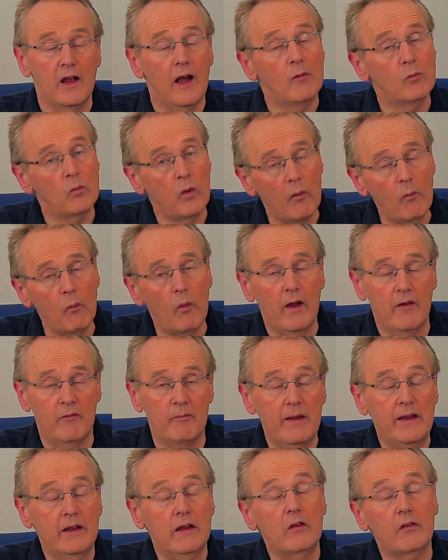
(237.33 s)
And one way of
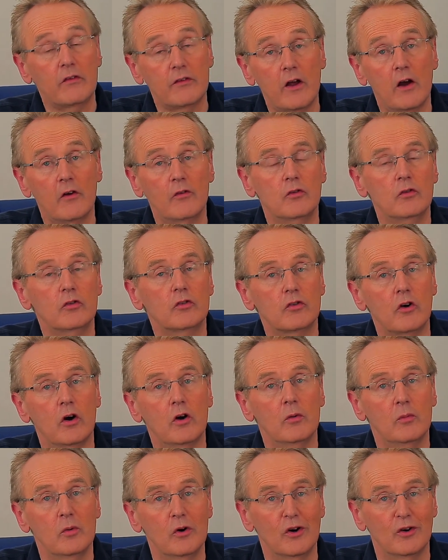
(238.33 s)
making
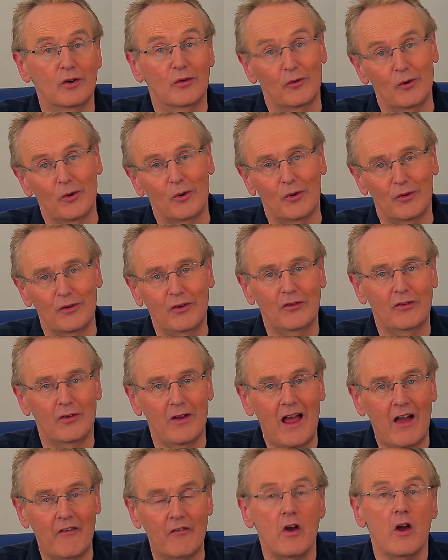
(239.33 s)
self-control work, of course, is to
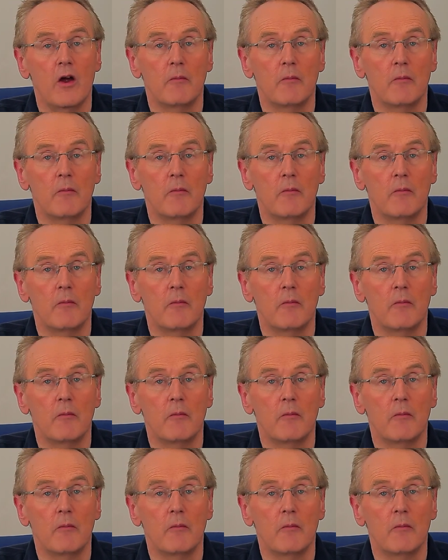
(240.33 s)
have